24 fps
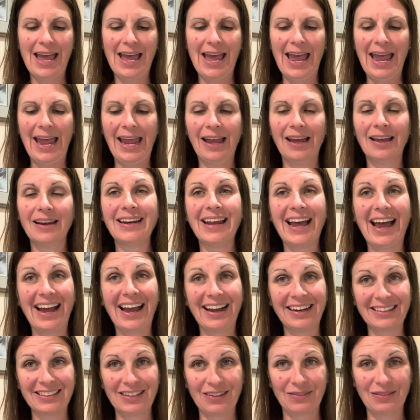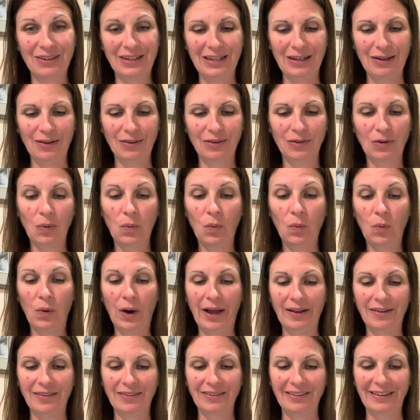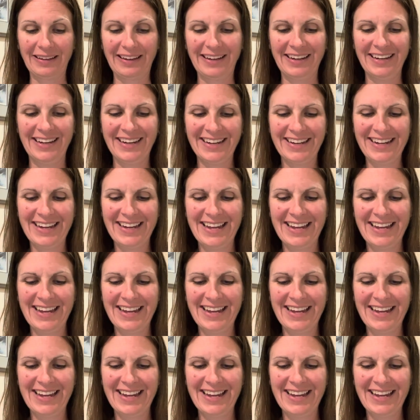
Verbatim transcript: and activities wisely